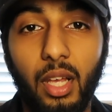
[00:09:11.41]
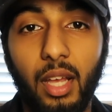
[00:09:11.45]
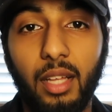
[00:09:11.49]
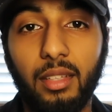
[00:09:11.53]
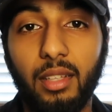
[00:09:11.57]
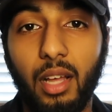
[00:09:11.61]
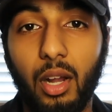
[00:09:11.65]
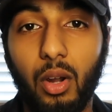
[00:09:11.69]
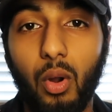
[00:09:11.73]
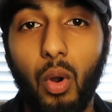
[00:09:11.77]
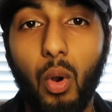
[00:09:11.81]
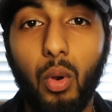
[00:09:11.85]

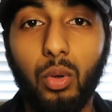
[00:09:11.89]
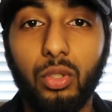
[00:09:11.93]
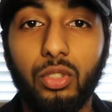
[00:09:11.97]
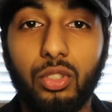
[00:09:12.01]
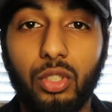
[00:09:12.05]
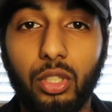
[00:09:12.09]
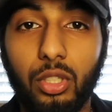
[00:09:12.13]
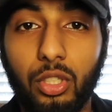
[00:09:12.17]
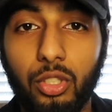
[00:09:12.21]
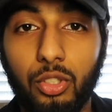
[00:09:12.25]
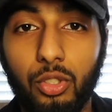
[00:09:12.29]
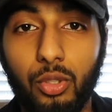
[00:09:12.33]
that gold's
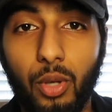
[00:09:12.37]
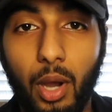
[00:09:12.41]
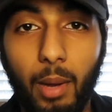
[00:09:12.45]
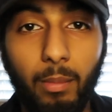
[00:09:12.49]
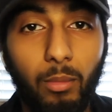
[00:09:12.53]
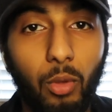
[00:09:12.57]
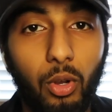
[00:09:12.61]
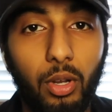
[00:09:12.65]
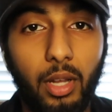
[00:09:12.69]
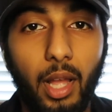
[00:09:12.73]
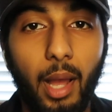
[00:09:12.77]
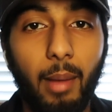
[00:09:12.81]
going to do. I'm
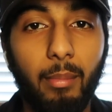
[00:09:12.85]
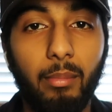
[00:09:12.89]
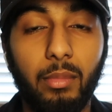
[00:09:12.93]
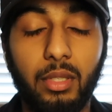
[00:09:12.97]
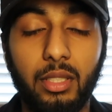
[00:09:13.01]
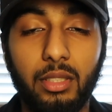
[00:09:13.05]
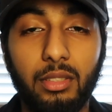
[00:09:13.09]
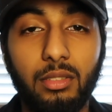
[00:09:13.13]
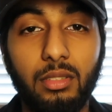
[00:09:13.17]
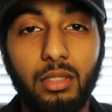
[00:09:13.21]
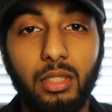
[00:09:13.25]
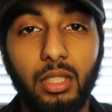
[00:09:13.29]
not
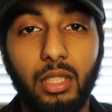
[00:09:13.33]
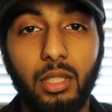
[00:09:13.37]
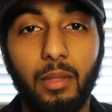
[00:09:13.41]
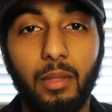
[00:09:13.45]
gambling.